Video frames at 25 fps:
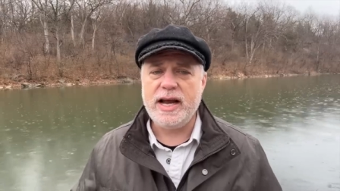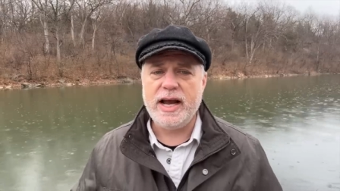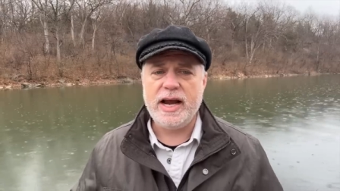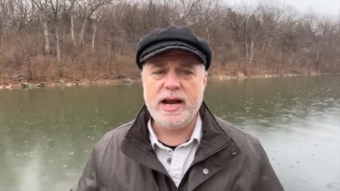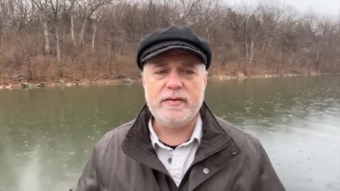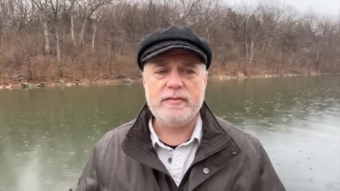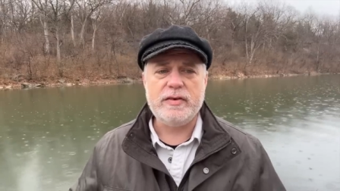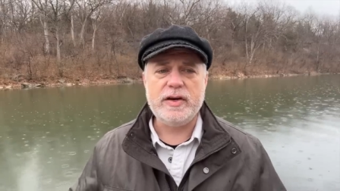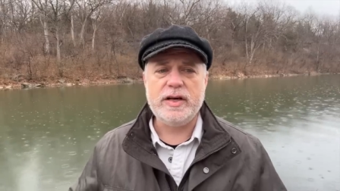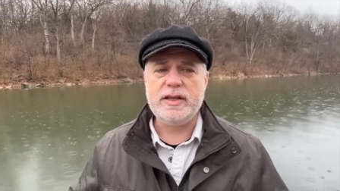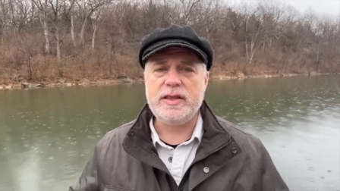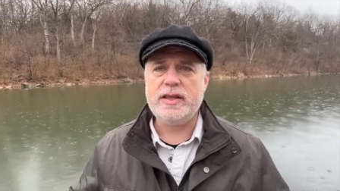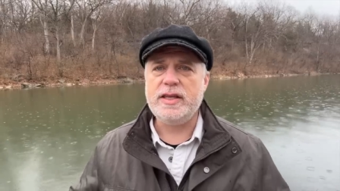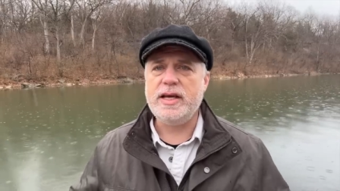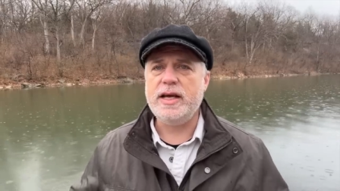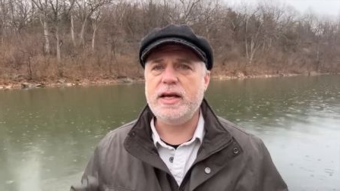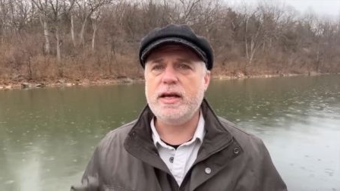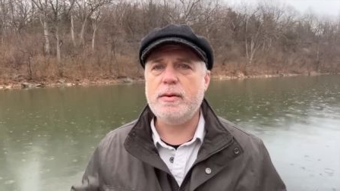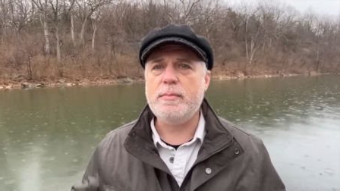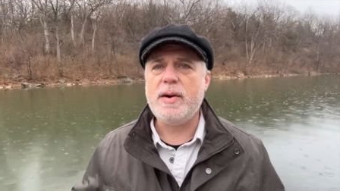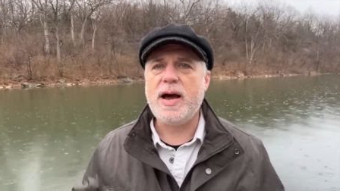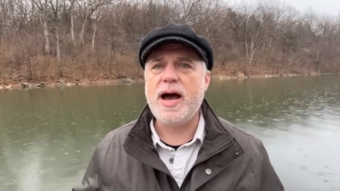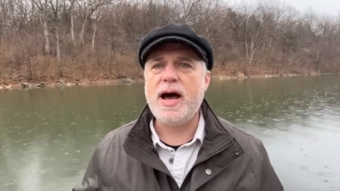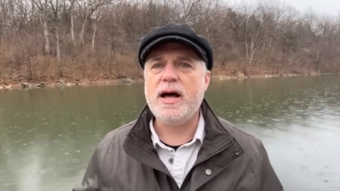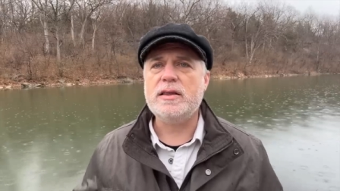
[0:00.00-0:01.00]
Everything
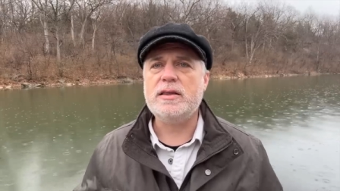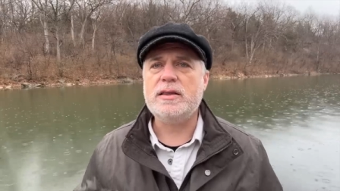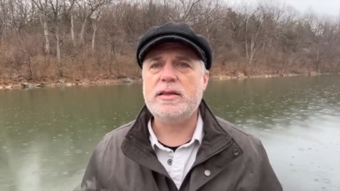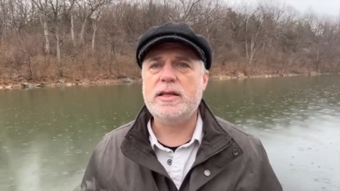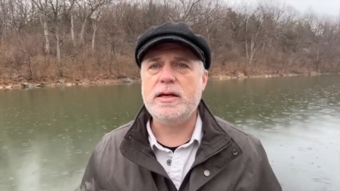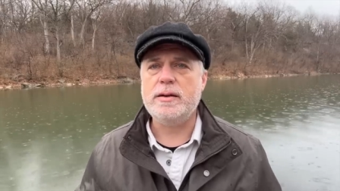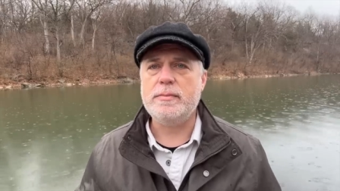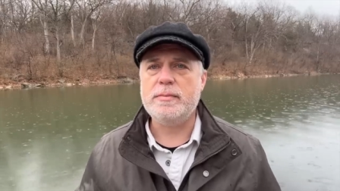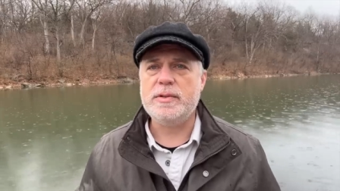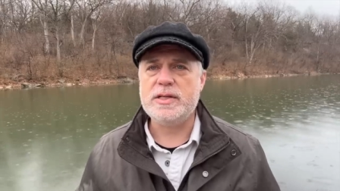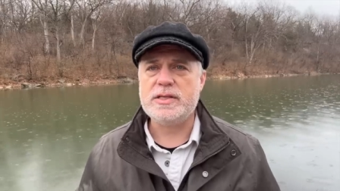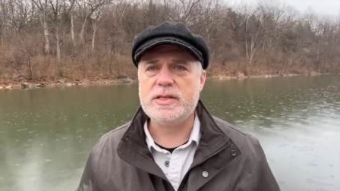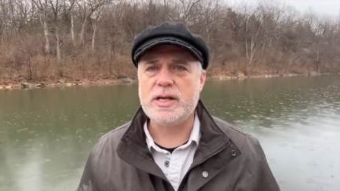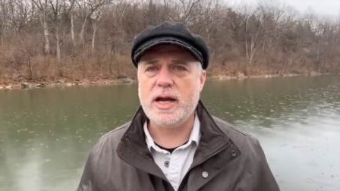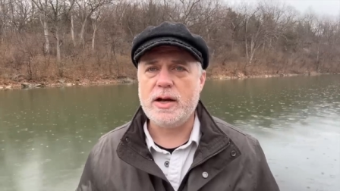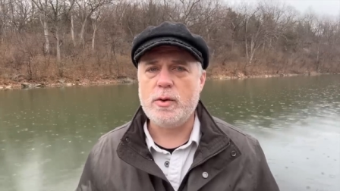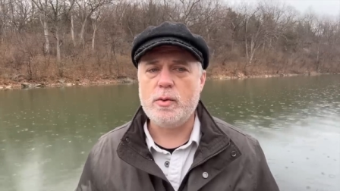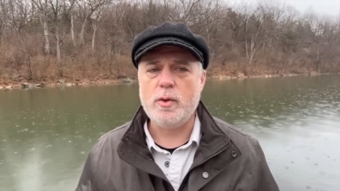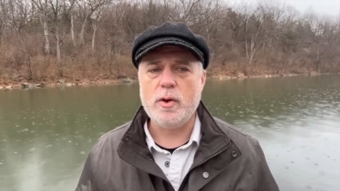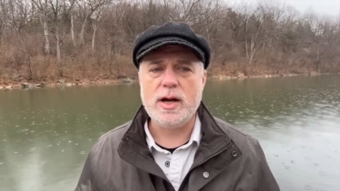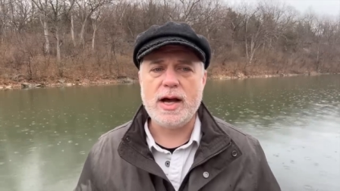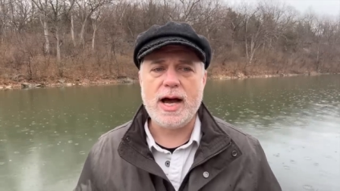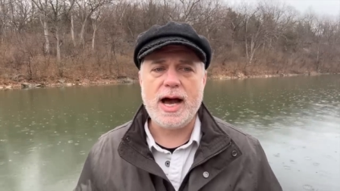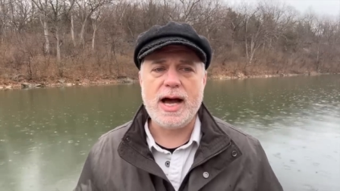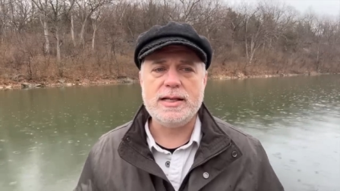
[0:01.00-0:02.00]
about them is like,
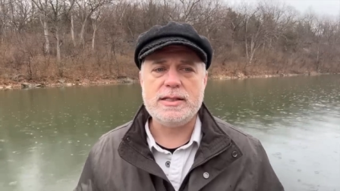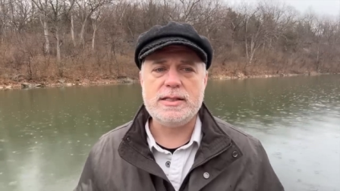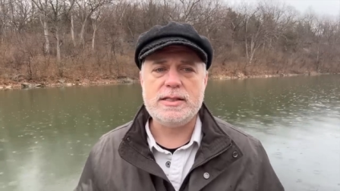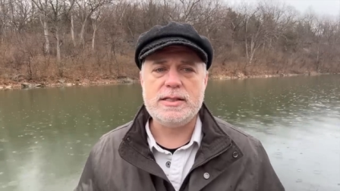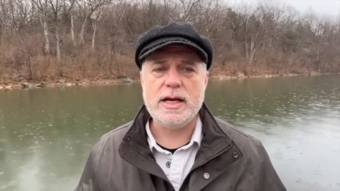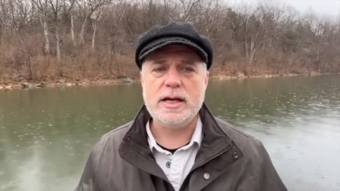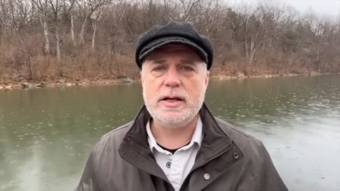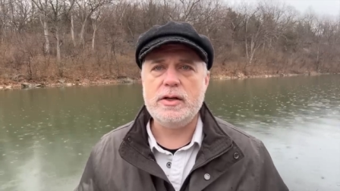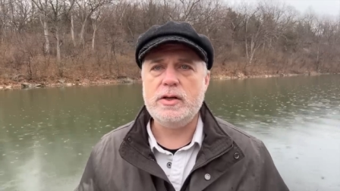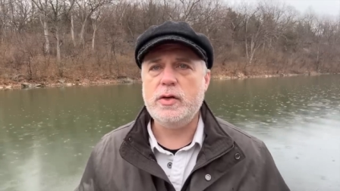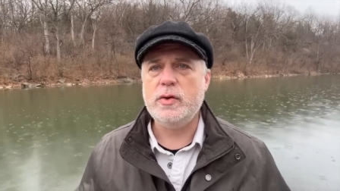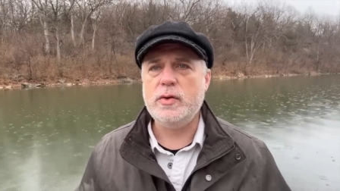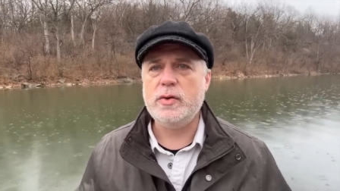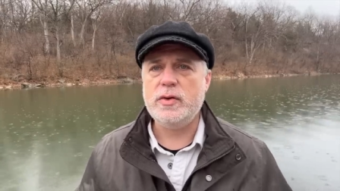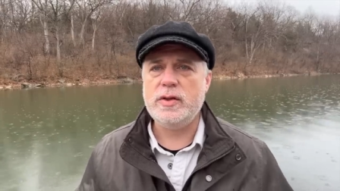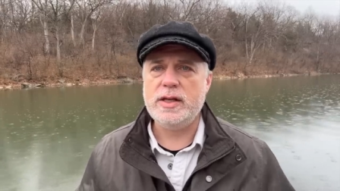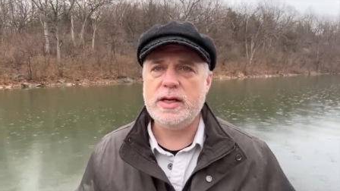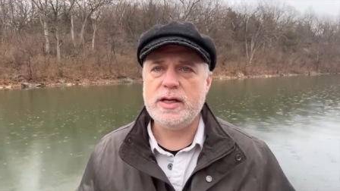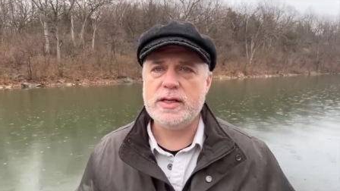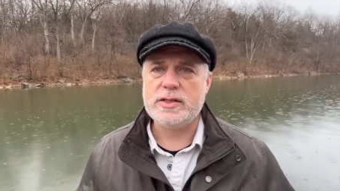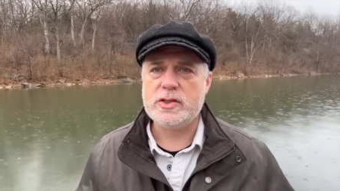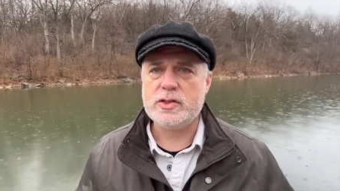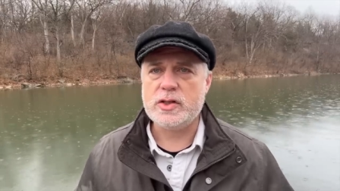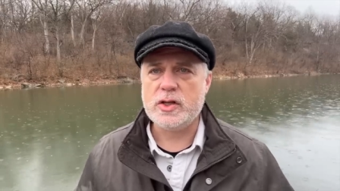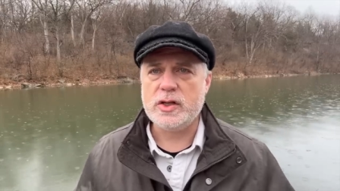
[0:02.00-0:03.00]
well, God said do
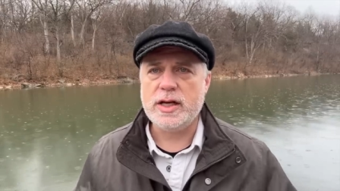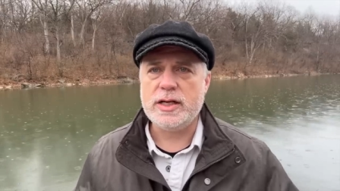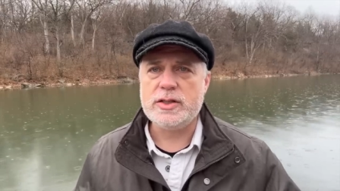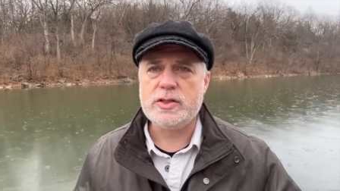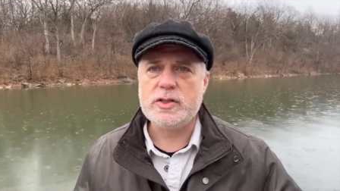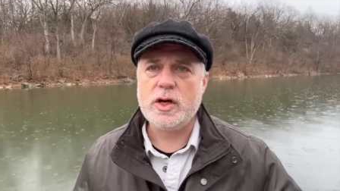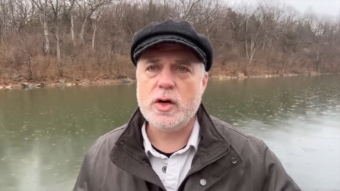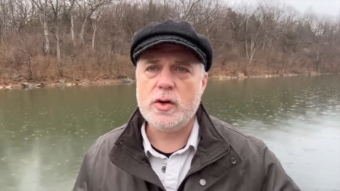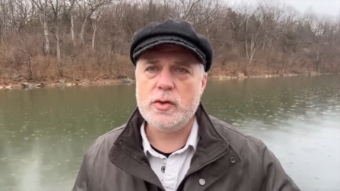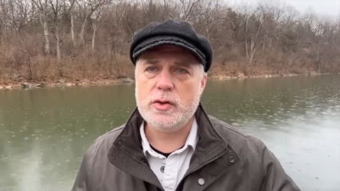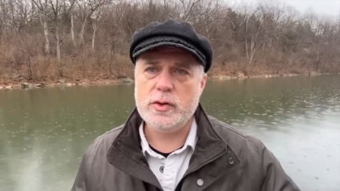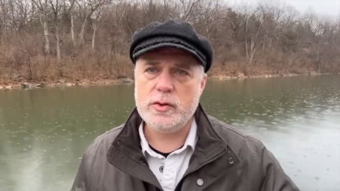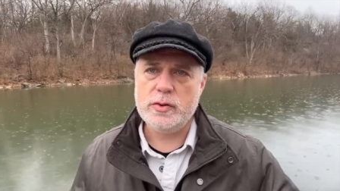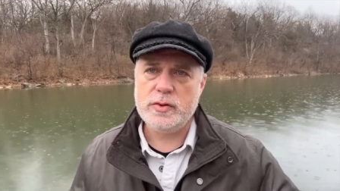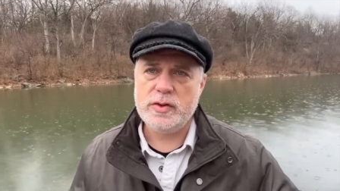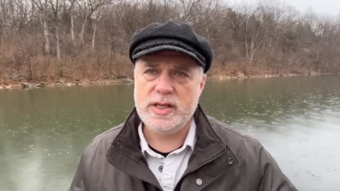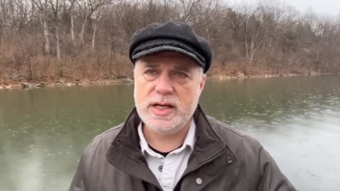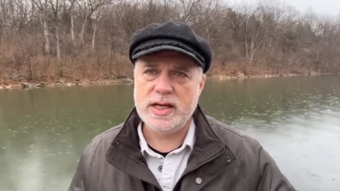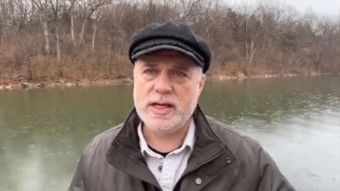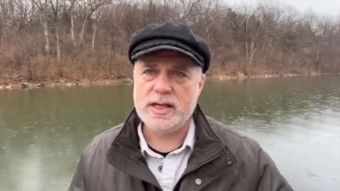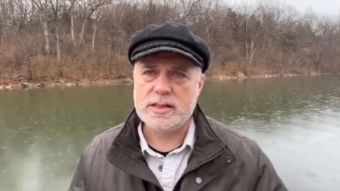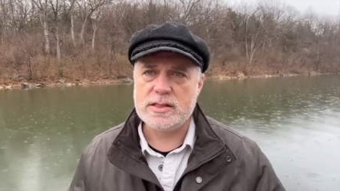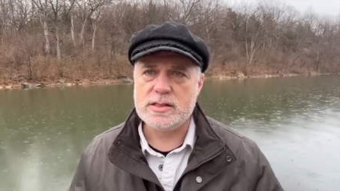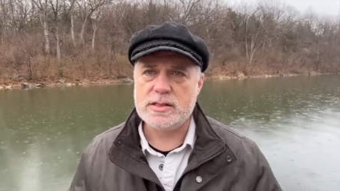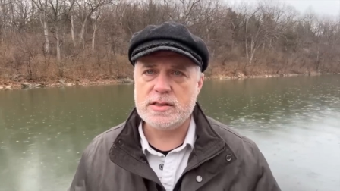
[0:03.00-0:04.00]
this, so let's go do
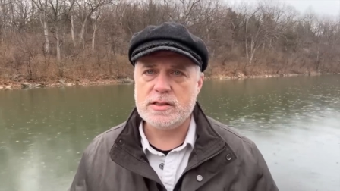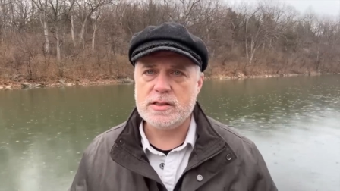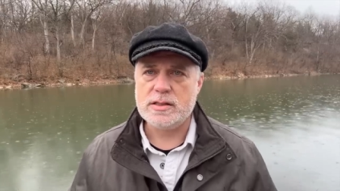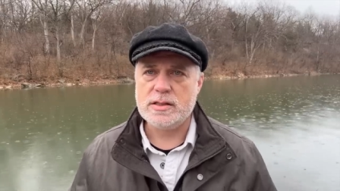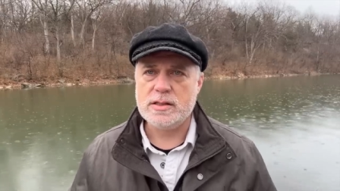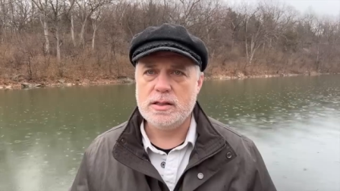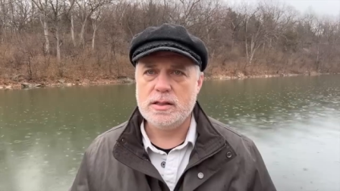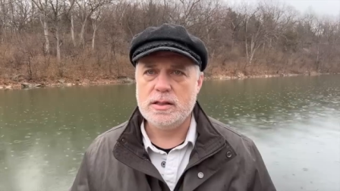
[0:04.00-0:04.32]
this.